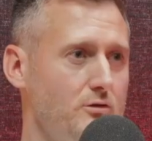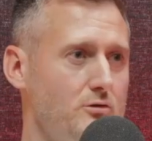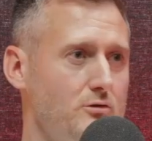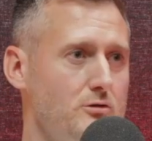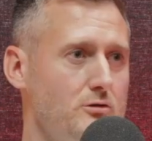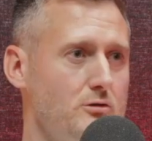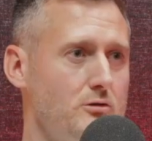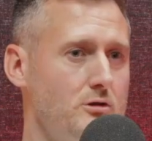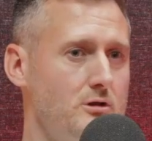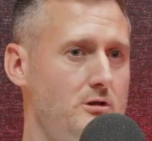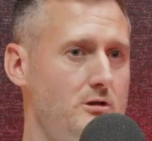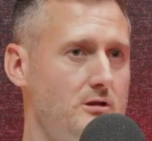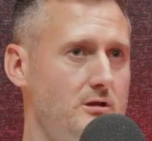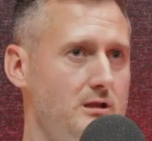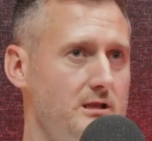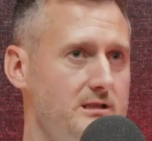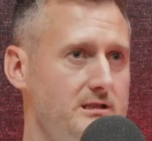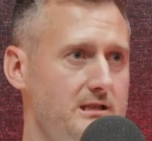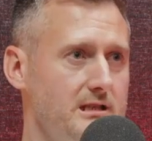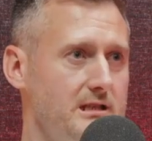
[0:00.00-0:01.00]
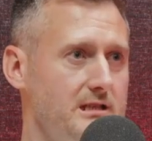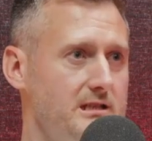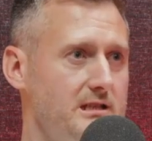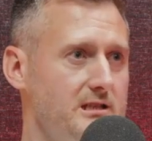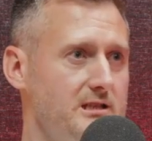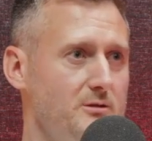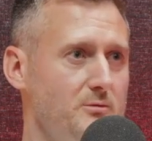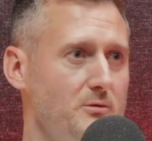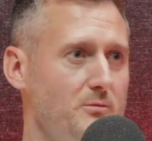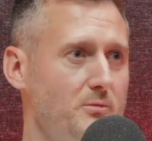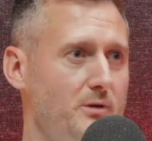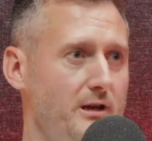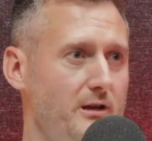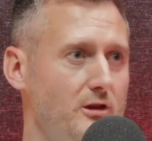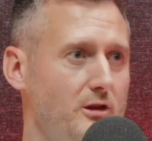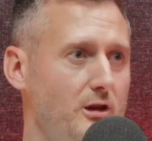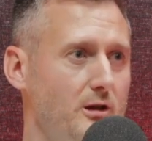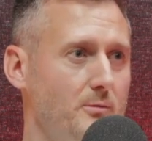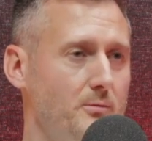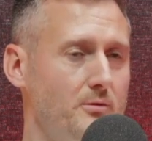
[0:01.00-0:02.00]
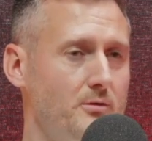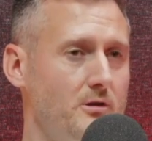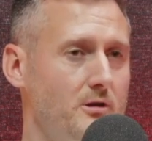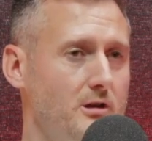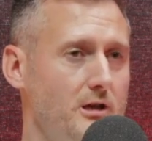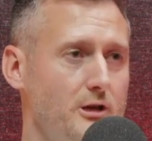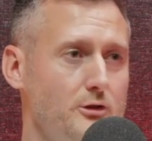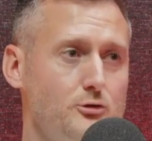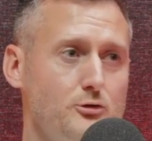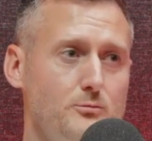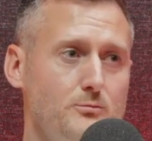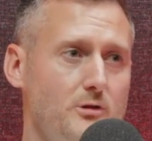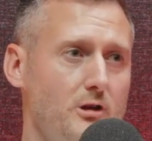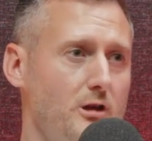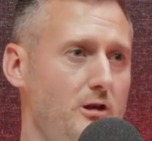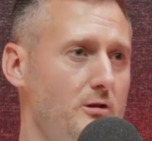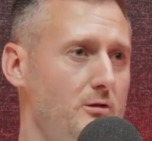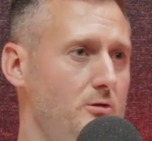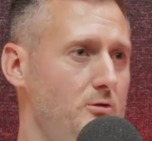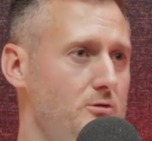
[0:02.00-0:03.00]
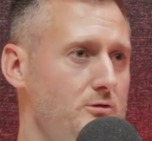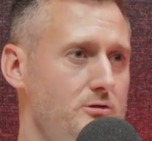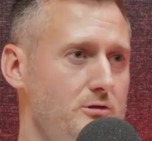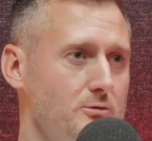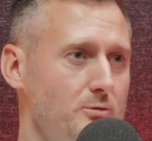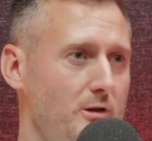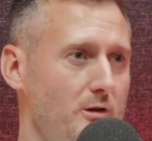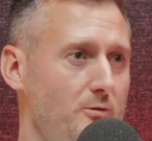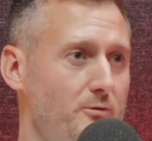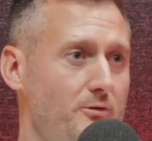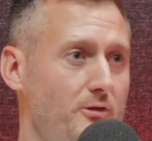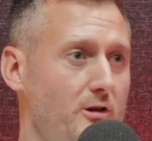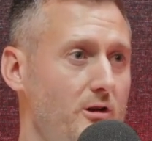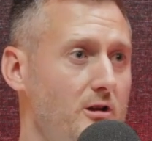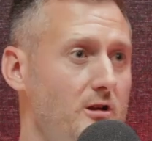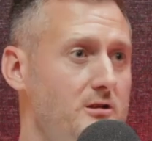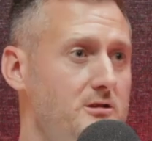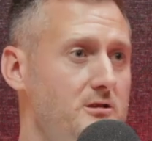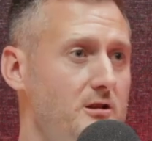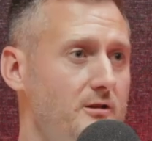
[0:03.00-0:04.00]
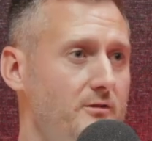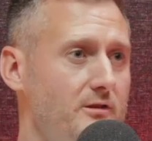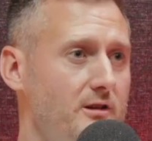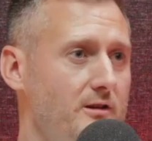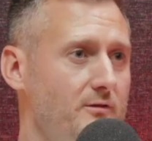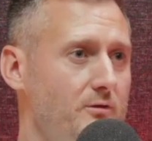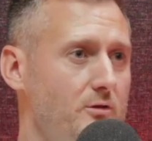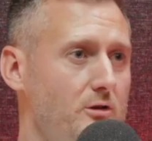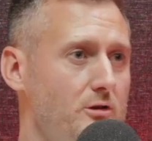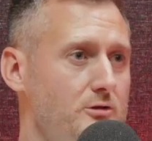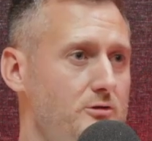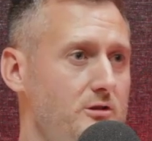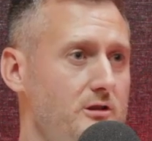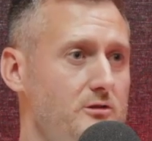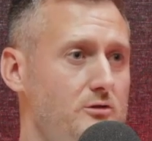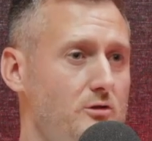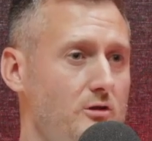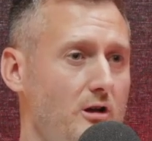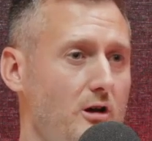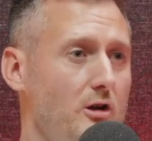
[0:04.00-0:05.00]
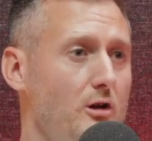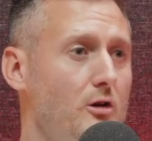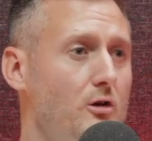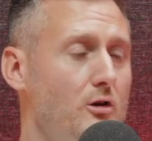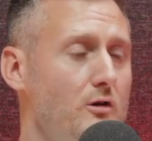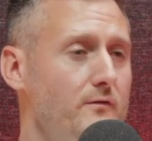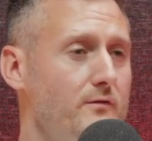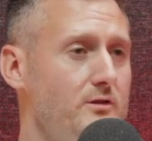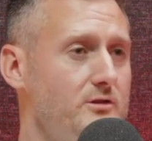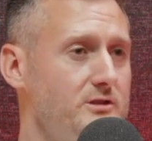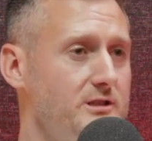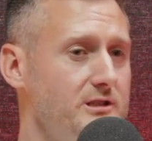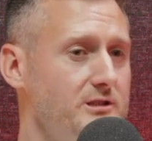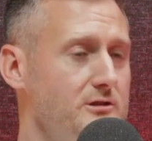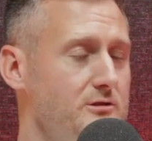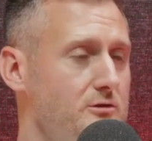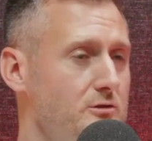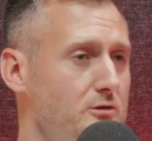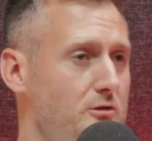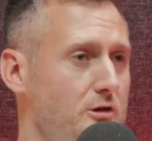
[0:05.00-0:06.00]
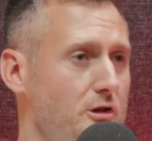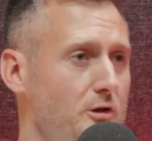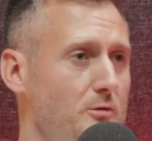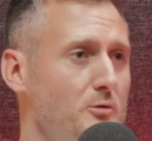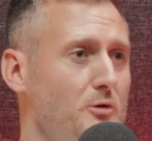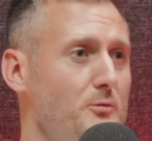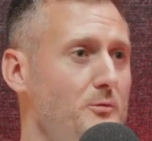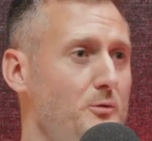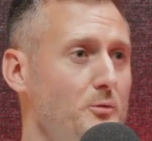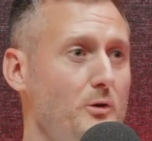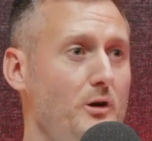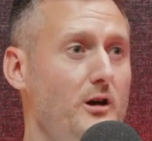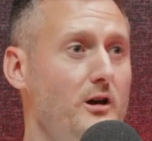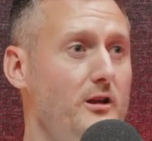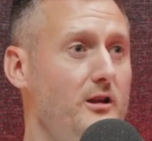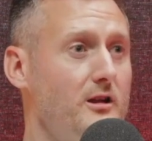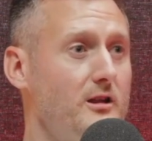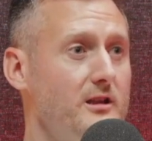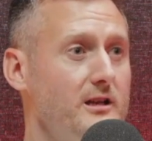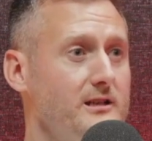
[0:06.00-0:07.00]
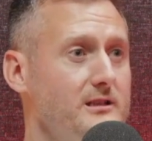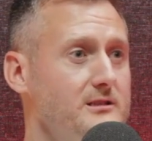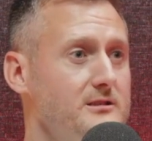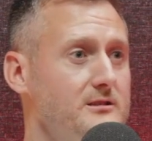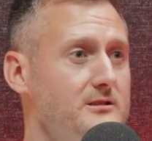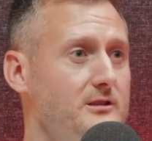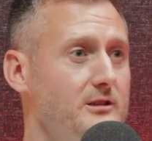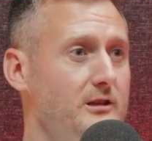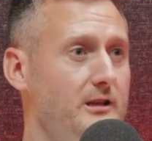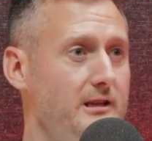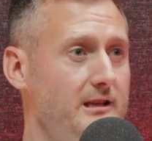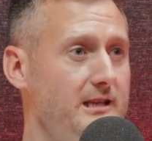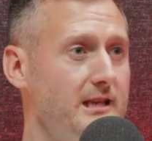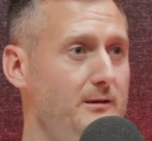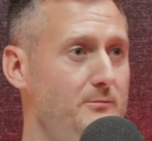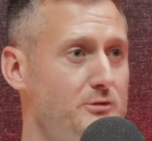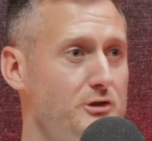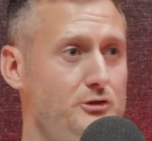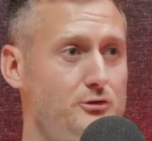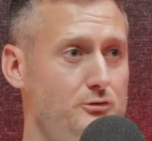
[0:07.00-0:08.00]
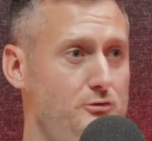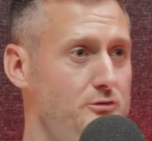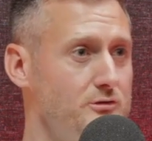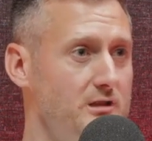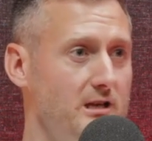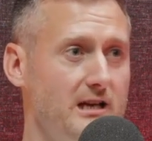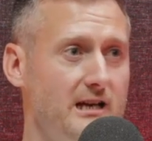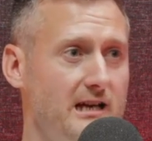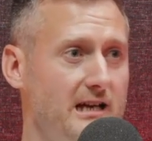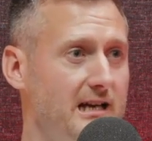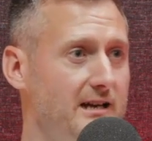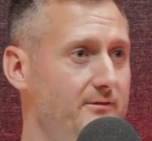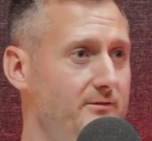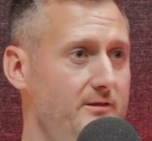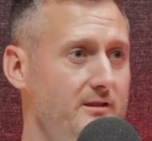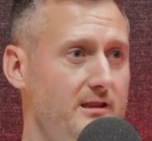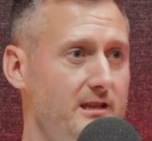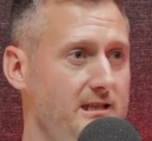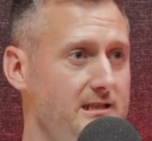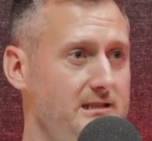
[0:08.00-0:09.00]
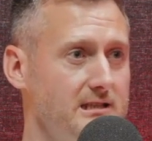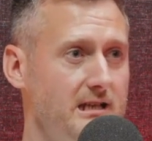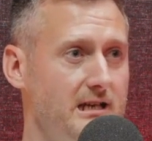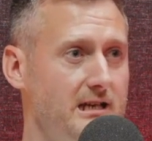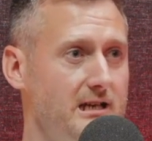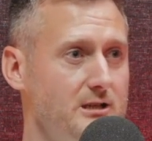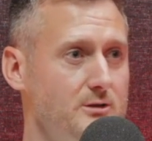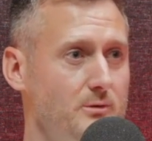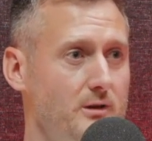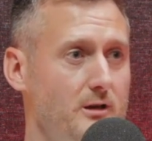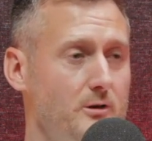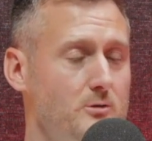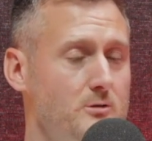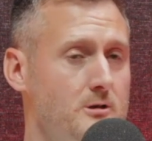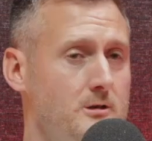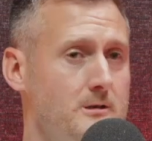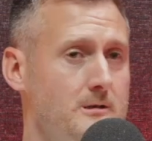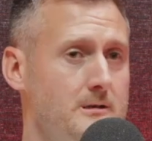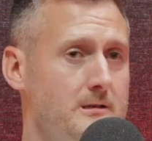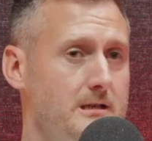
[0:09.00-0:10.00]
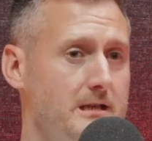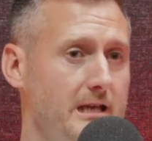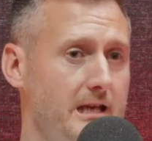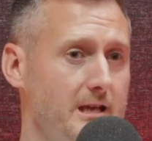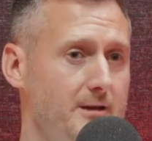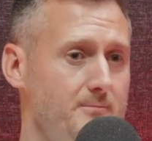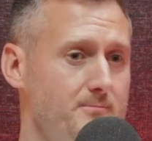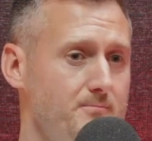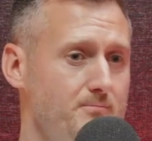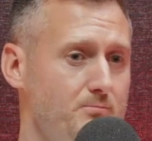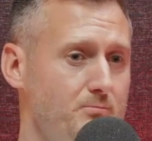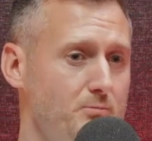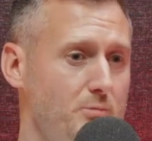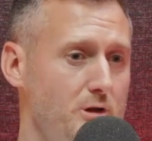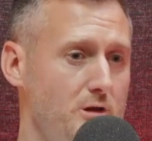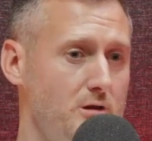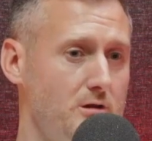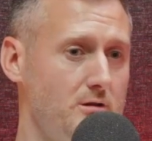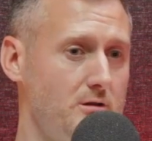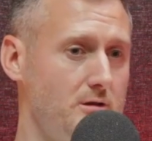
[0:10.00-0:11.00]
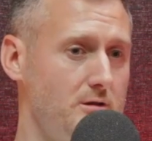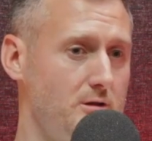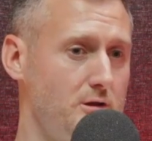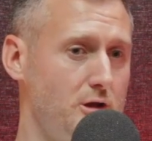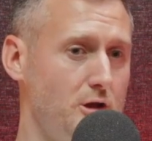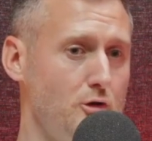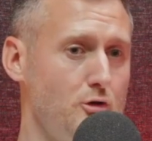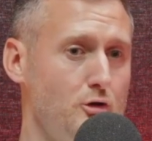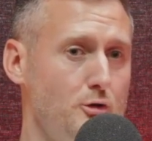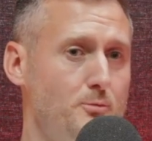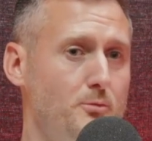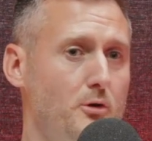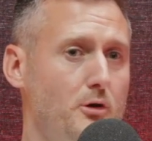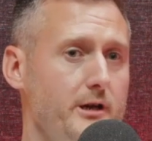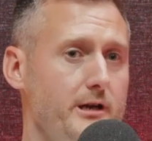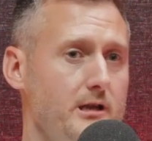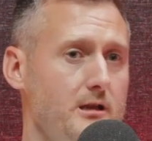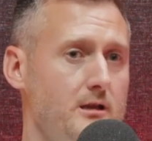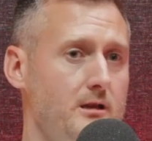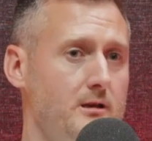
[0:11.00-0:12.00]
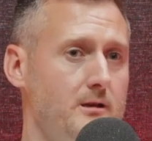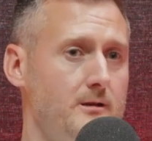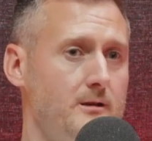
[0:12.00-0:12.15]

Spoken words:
though the series hasn't been picked up, it's opened other doors as well for other stuff that I've got. So there's other conversations going on at the moment about other things in terms of shows that I have and things like that as well. But to your point,